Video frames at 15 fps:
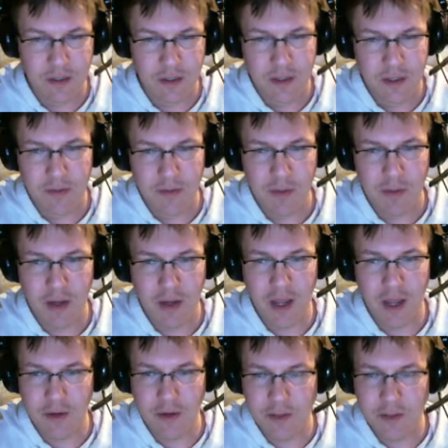But I
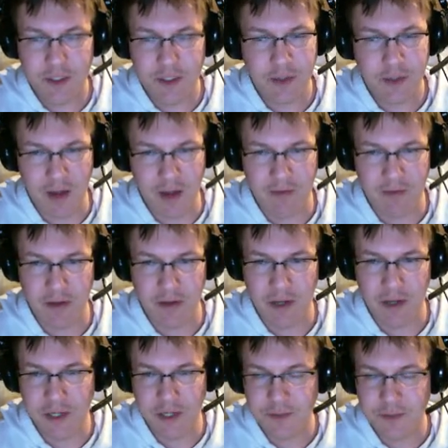don't want you to graph it,
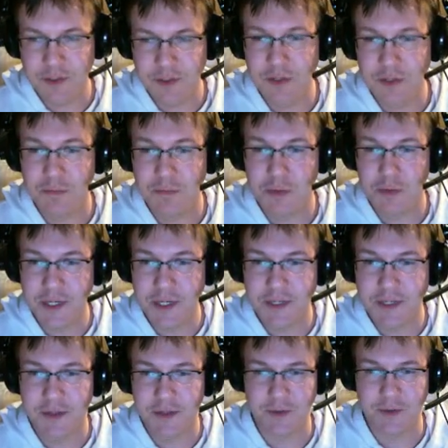I just want you to print
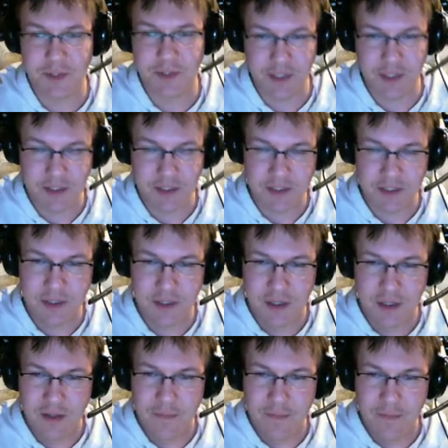those things.
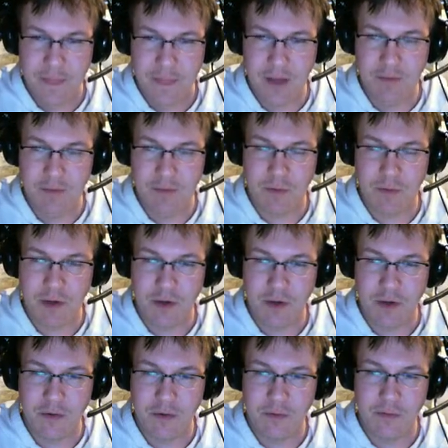And if you want to
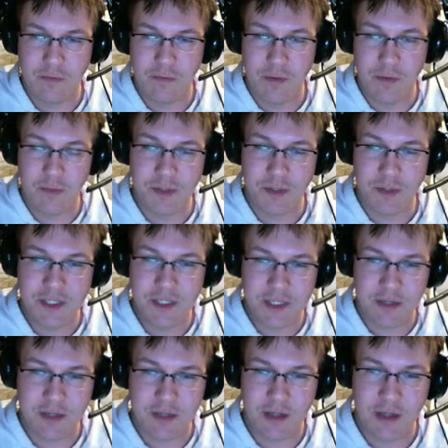know in more
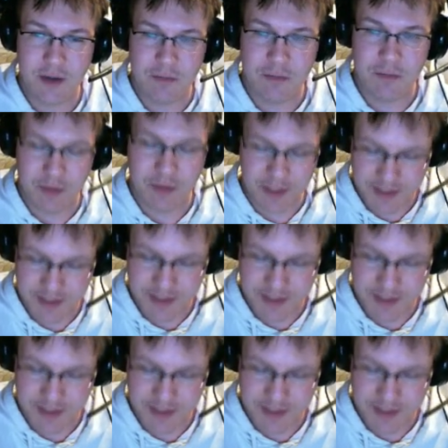detail how to print